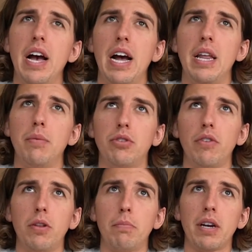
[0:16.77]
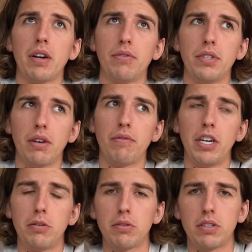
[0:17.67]
And it was off the back of seeing a
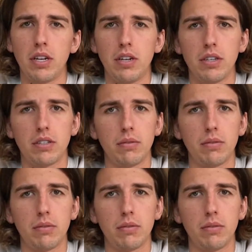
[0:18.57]
Facebook status.